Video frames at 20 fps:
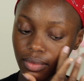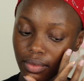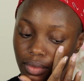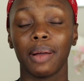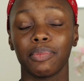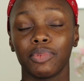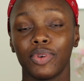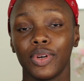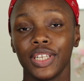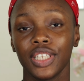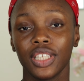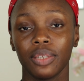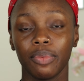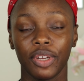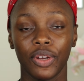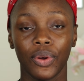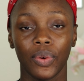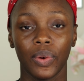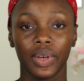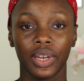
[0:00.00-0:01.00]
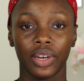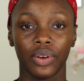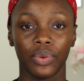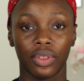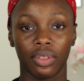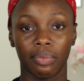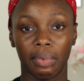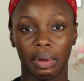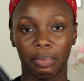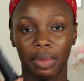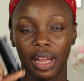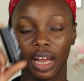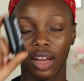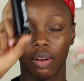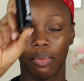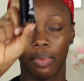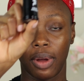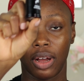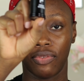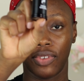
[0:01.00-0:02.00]
I'm going to be going in with my
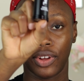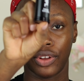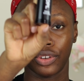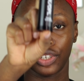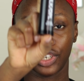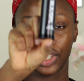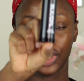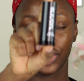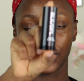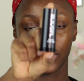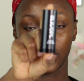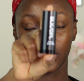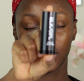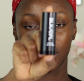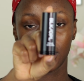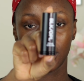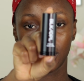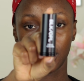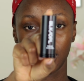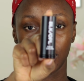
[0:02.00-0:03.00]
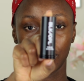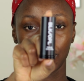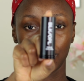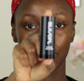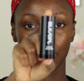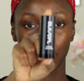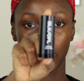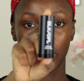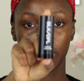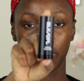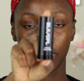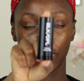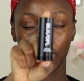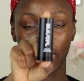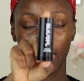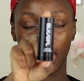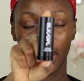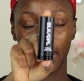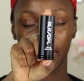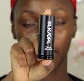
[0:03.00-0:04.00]
Black Opal foundation stick in Suede
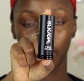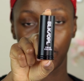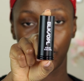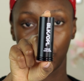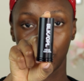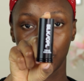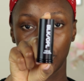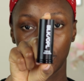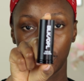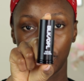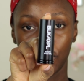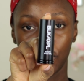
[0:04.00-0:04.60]
Mocha, and I'm going to be